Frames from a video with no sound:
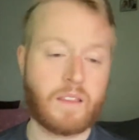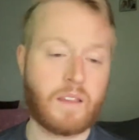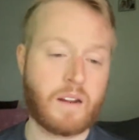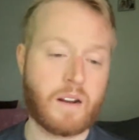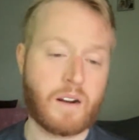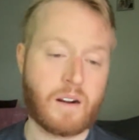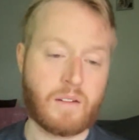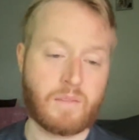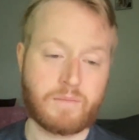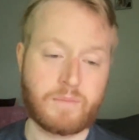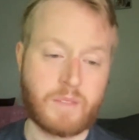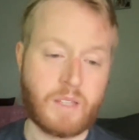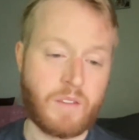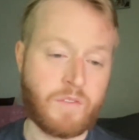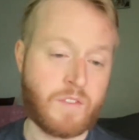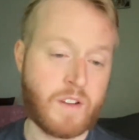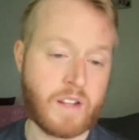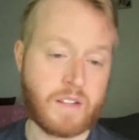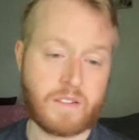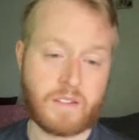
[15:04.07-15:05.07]
their
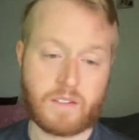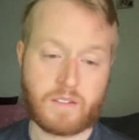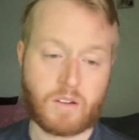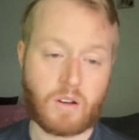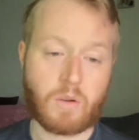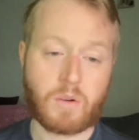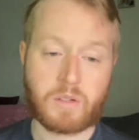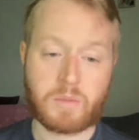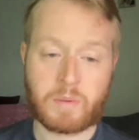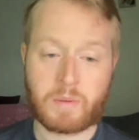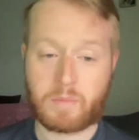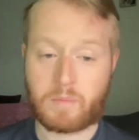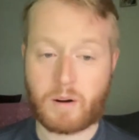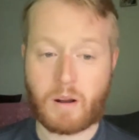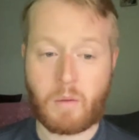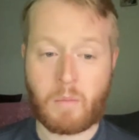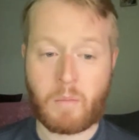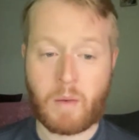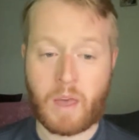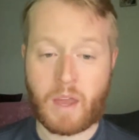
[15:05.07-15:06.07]
defense has always been
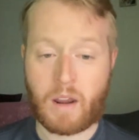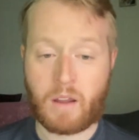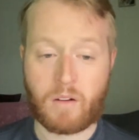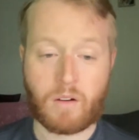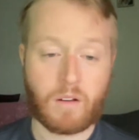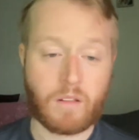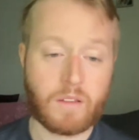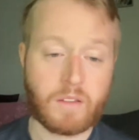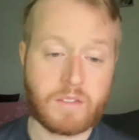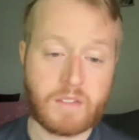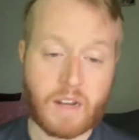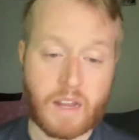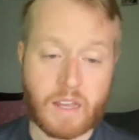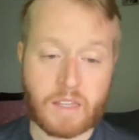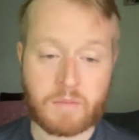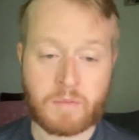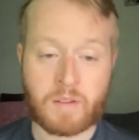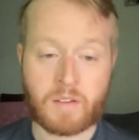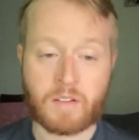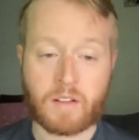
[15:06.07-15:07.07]
problematic, or at least it
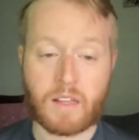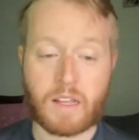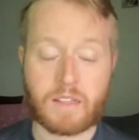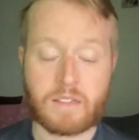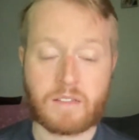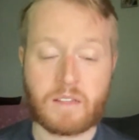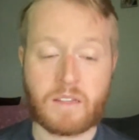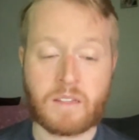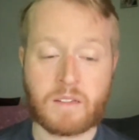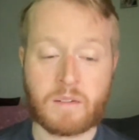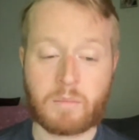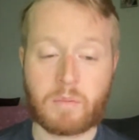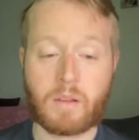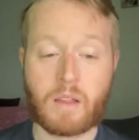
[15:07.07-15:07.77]
has been the last season.